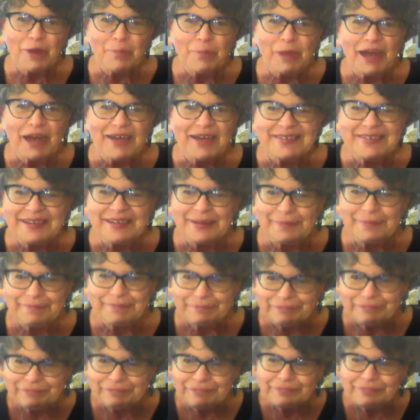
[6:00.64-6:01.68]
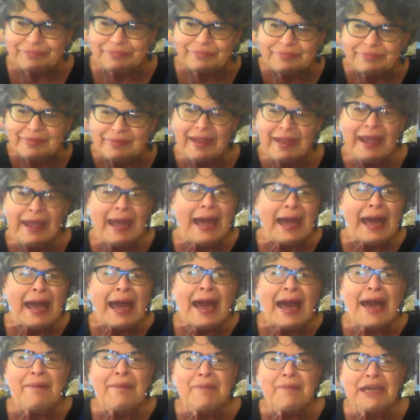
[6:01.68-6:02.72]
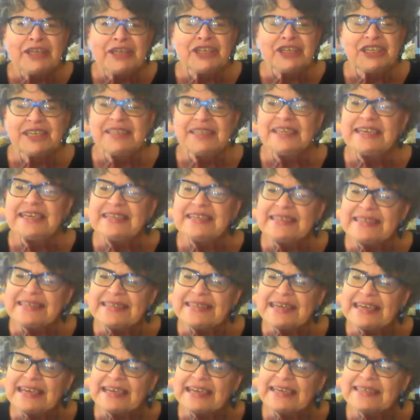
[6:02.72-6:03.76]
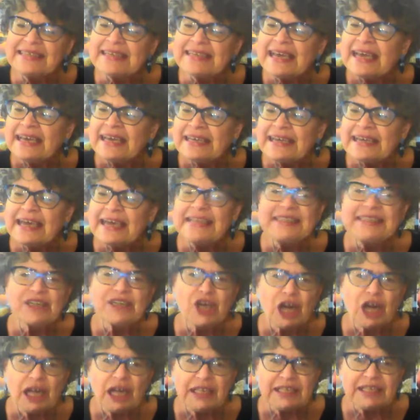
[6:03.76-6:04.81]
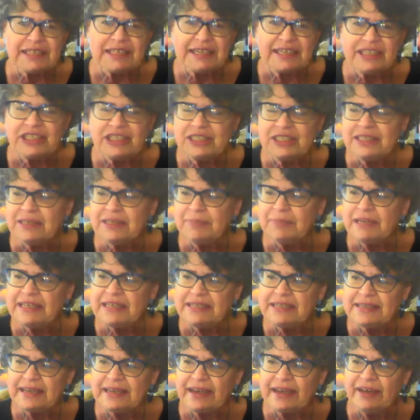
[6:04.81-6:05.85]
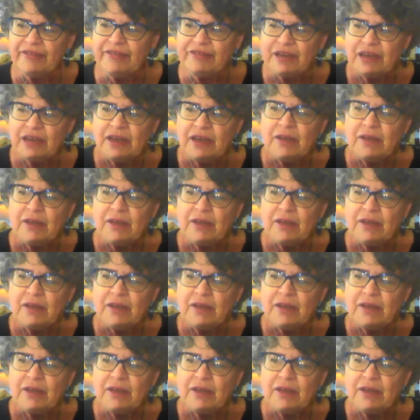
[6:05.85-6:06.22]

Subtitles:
posse. I mention these things not to call attention to myself,